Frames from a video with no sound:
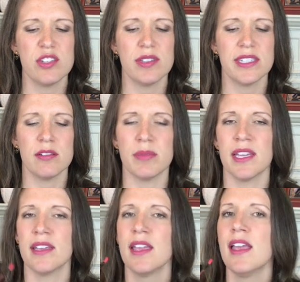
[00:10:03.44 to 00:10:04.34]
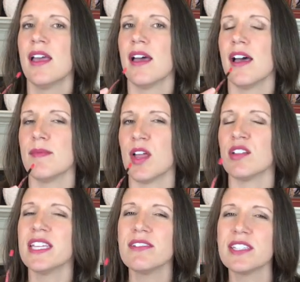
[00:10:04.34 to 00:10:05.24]
do a little bit. I'll
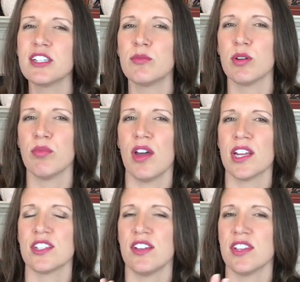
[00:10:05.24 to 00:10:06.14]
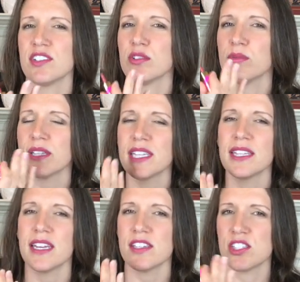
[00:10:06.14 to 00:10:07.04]
leave a little more product on there to really
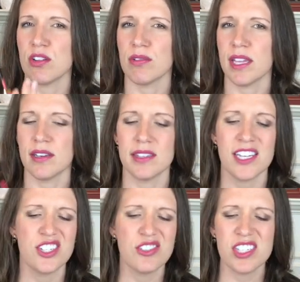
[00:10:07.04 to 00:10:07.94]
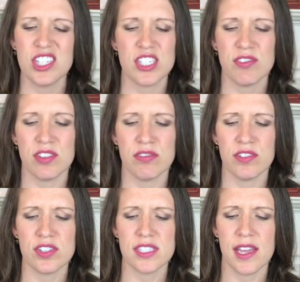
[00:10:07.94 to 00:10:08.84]
let it soak in. That's usually just for the
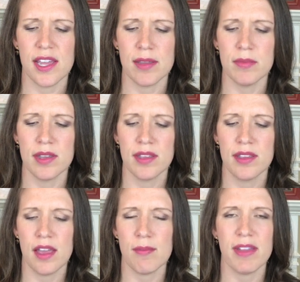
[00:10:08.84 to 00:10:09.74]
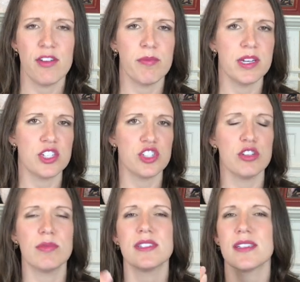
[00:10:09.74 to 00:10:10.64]
first time I've opened a
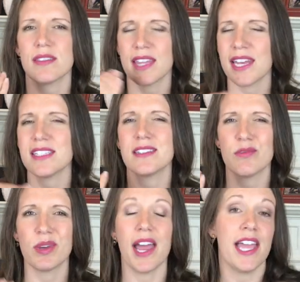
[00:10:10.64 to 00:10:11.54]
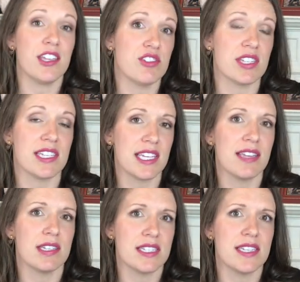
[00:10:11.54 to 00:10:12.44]
tube. So that's when I usually
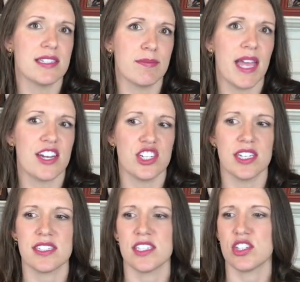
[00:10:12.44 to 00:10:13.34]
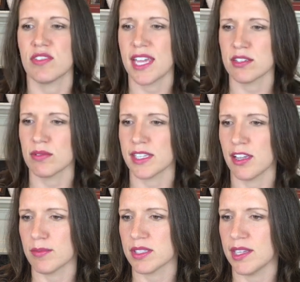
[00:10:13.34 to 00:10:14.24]
can see some patchiness, and so that's really
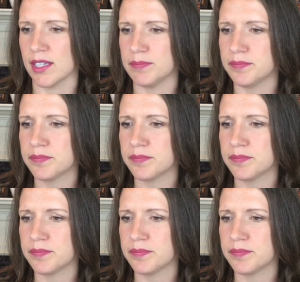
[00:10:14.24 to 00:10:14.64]
helped a lot.